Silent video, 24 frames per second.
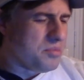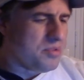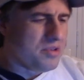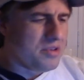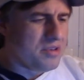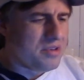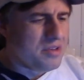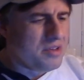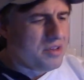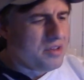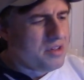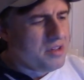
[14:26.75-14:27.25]
But
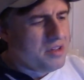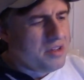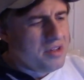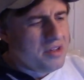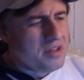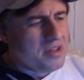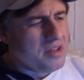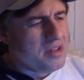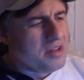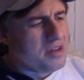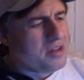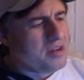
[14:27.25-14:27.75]

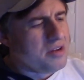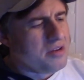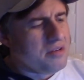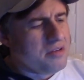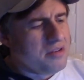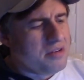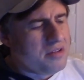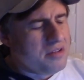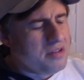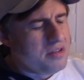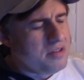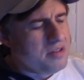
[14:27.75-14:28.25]
you know,
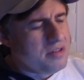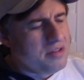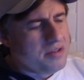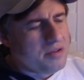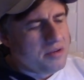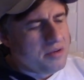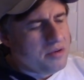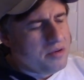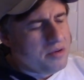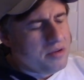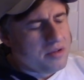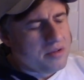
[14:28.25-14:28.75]
eh,
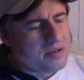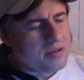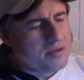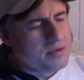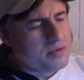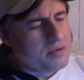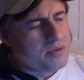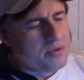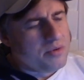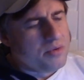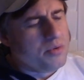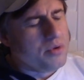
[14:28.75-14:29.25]
who,
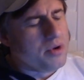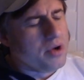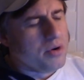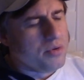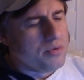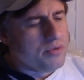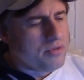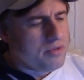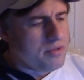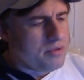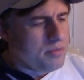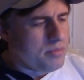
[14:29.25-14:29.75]
who
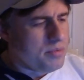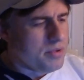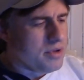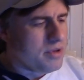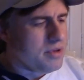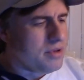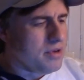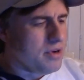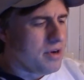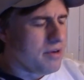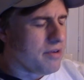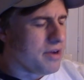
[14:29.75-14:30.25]
knows?
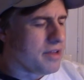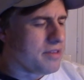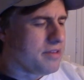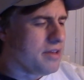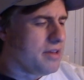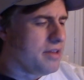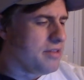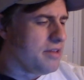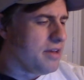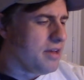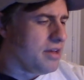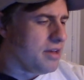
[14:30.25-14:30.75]
But all right,
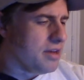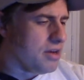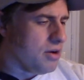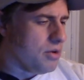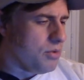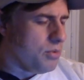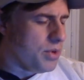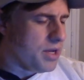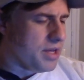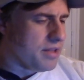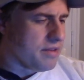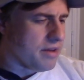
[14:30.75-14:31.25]
there, there you go,
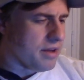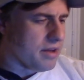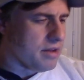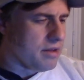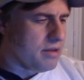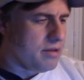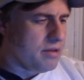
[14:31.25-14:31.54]
week ten.